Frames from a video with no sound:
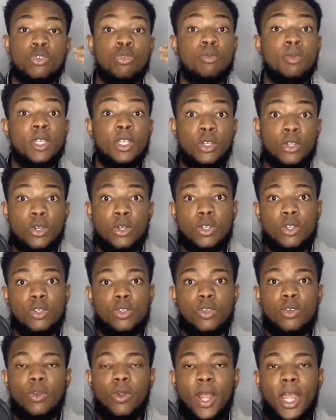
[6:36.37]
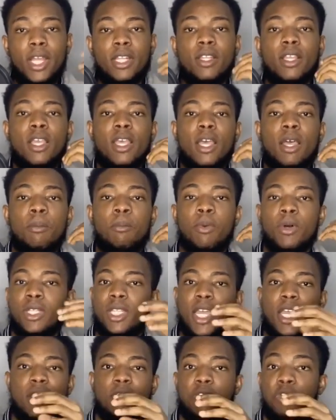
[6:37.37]
be good, right? But
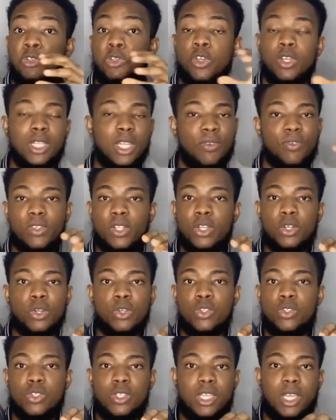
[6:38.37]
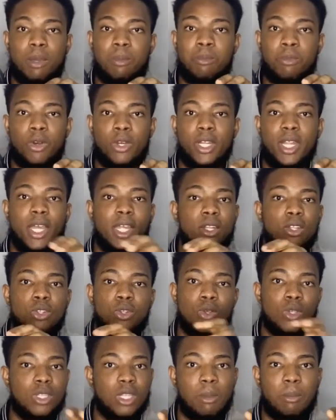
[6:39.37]
then you're definitely going to get more than
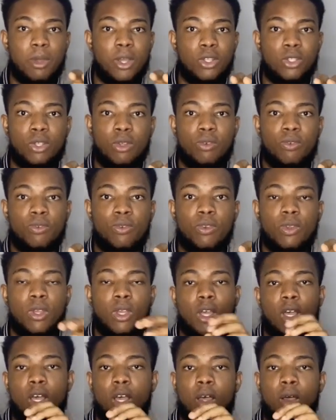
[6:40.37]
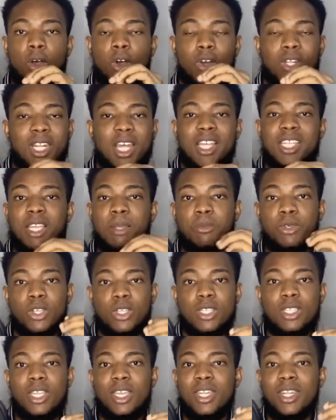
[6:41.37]
those amount of orders. I'm
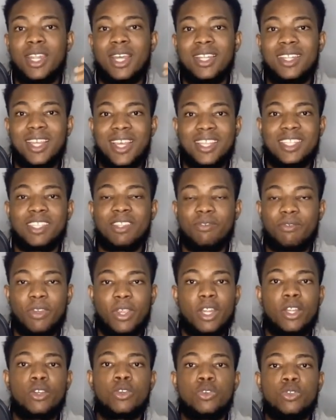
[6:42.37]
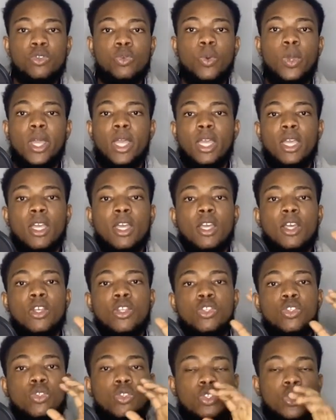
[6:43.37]
just saying that that's a very good way
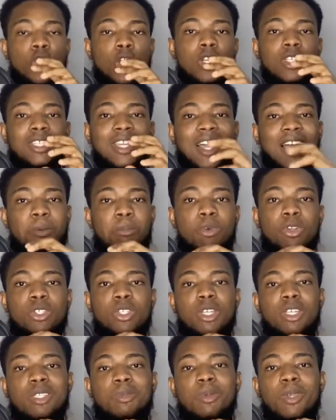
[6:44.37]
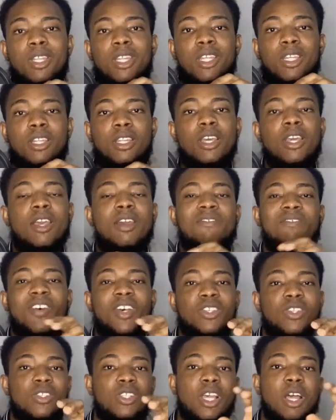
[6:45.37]
to judge how much you're spending
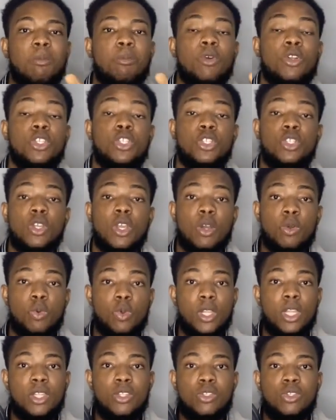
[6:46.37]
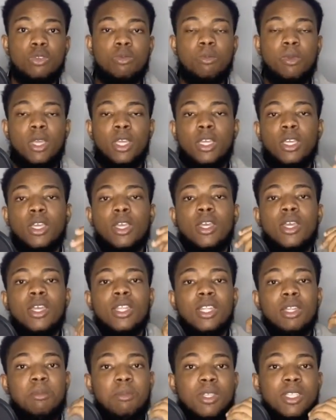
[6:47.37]
versus how much you are willing to make.
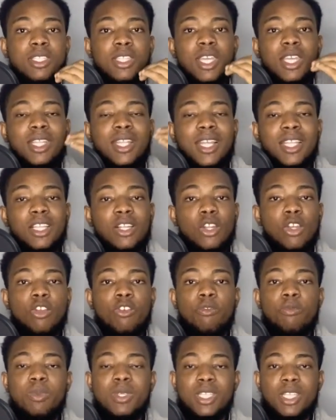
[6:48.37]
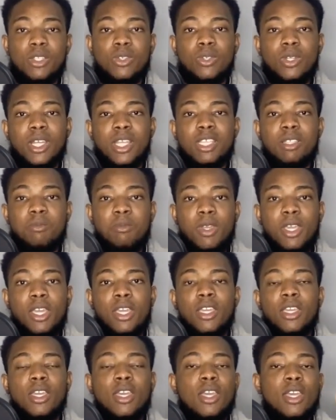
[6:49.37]
The mistake that a lot of business owners
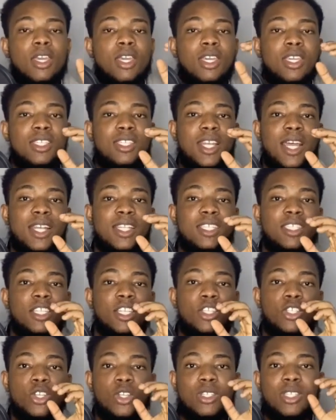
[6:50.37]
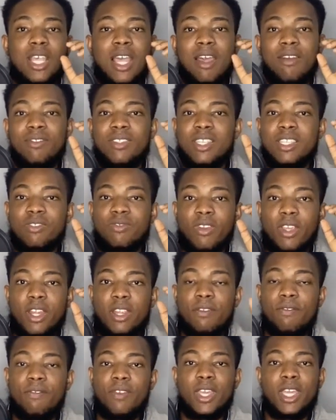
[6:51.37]
make is that they just have this
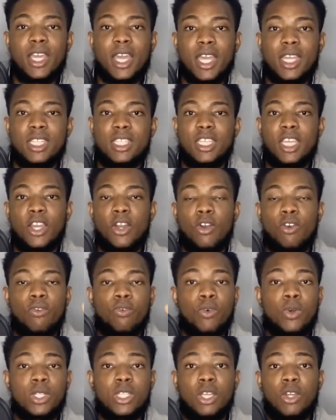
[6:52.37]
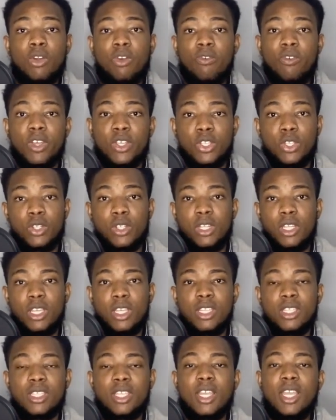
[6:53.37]
very vague idea of what a conversion
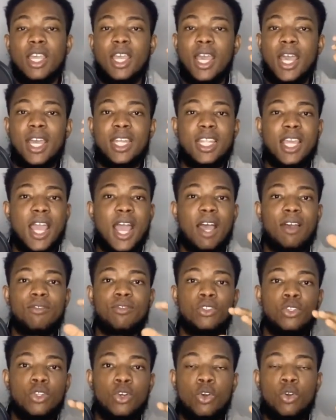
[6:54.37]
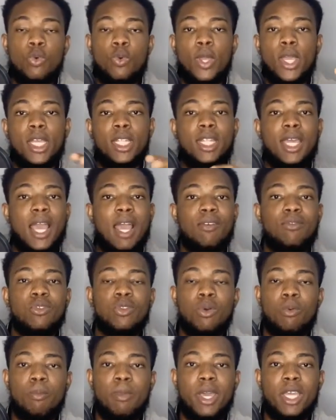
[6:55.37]
is, and they have no way, they have
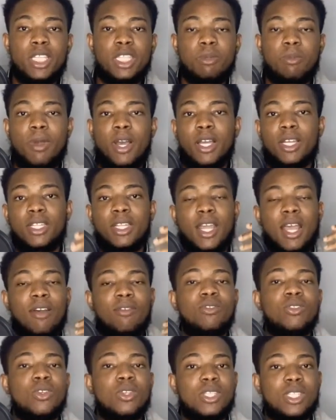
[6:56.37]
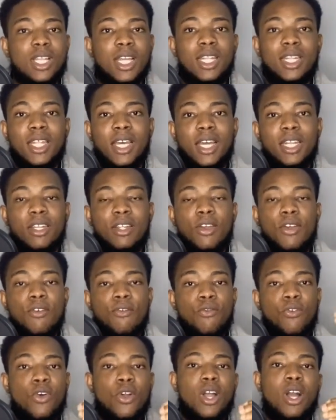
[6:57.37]
no benchmark, they have no standard
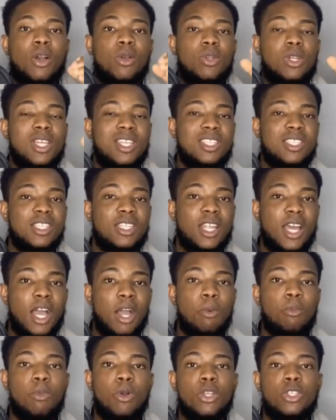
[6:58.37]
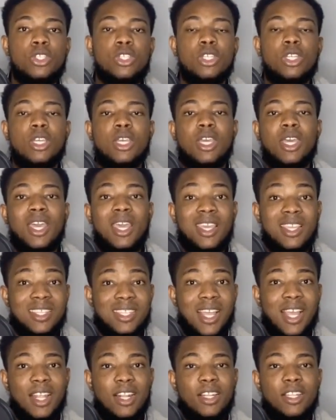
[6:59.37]
for calculating how much
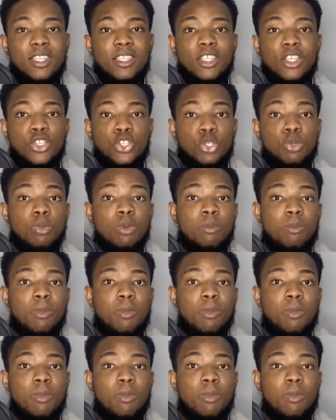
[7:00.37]
exactly they should be